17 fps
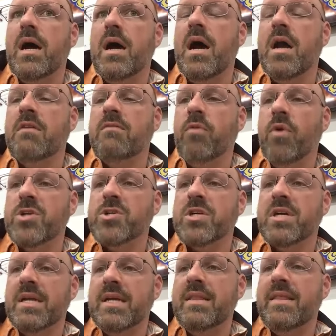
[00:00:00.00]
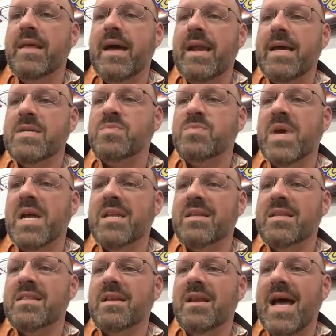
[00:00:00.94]
unfortunately, that has meant
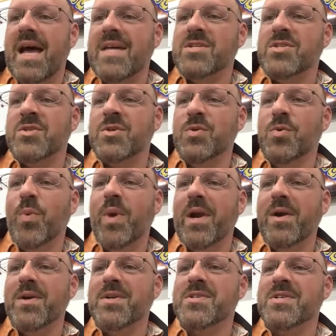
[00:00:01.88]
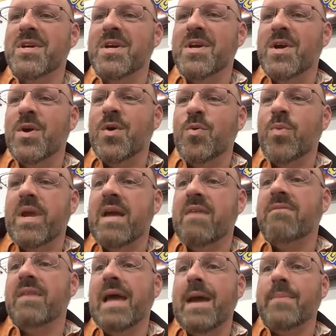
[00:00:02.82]
that the last 2 winters we
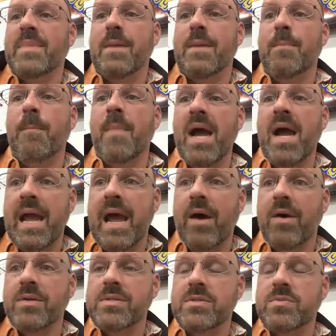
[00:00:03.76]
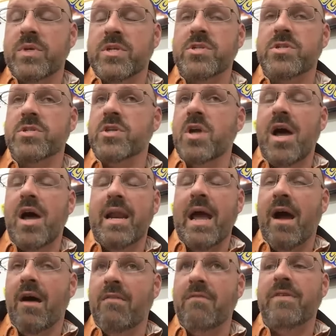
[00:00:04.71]
have lambed at my house, which is not
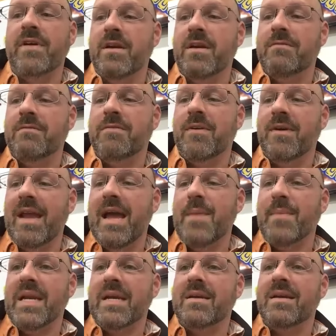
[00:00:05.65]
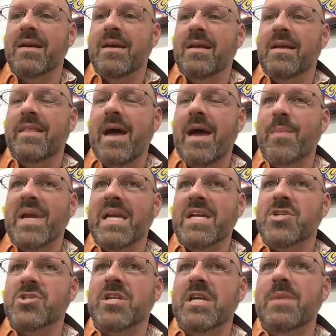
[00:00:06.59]
outfitted for lambing that
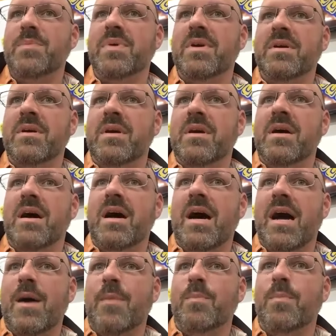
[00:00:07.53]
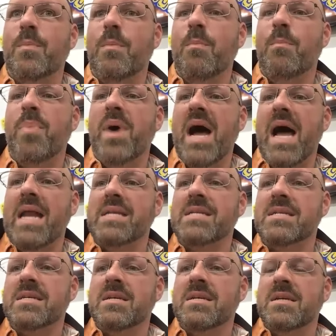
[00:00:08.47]
many sheep. But
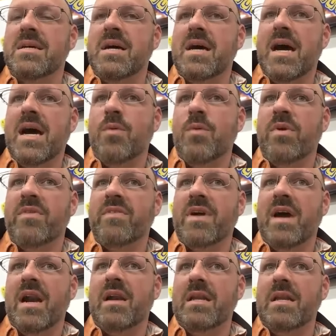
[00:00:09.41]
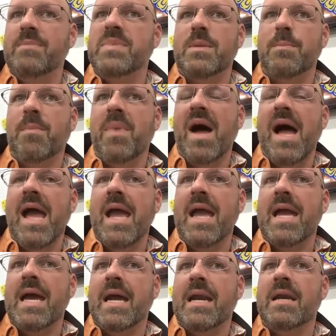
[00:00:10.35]
we've kind of limped it
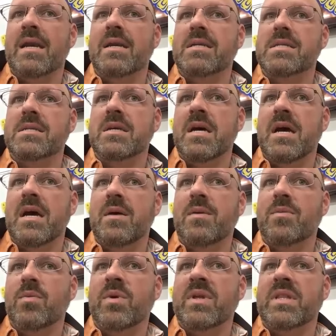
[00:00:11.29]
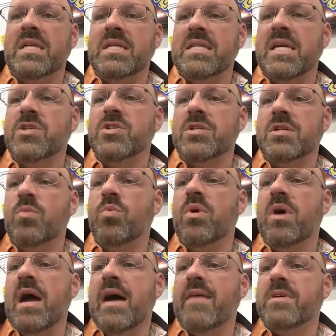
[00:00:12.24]
by, and with the intention that
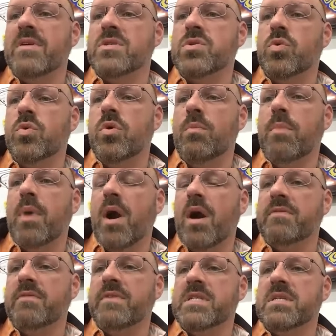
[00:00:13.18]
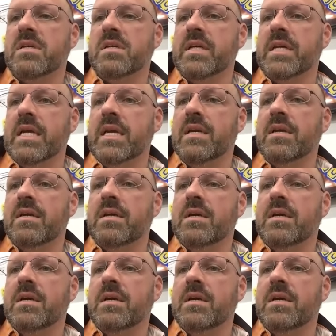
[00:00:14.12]
we'll have a school barn facility,